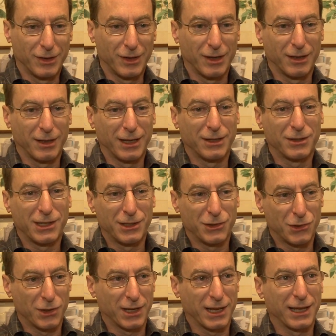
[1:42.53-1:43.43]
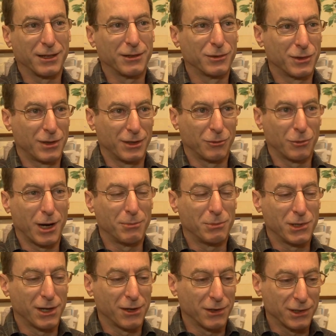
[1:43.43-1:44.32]
it's easier to get the
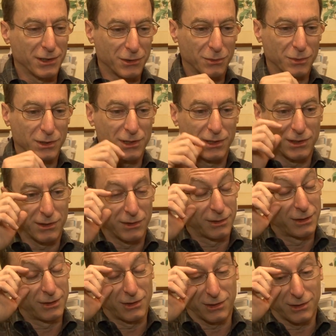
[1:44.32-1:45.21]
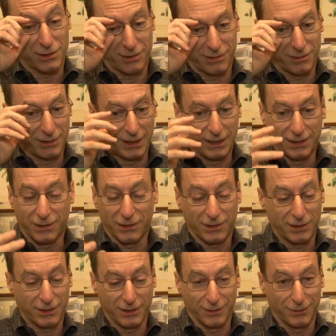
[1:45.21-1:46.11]
ripe cherries, which is just
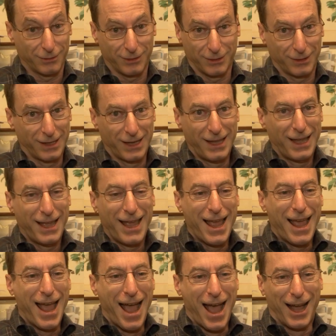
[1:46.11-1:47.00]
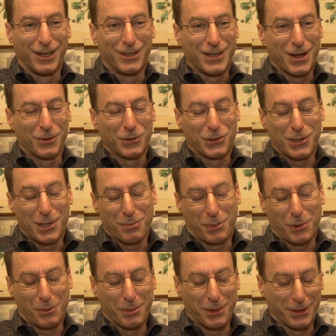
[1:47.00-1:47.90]
it sounds
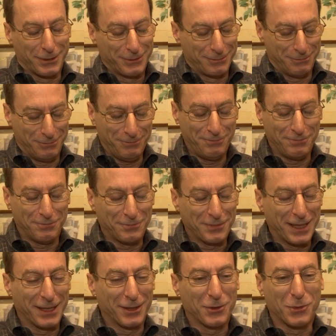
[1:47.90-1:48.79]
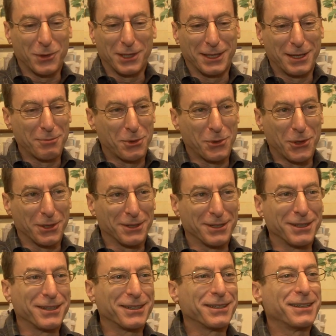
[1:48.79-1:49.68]
simple, but it's really
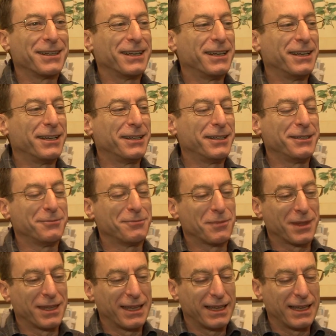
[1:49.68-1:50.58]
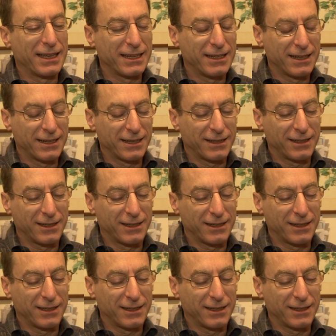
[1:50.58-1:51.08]
important. And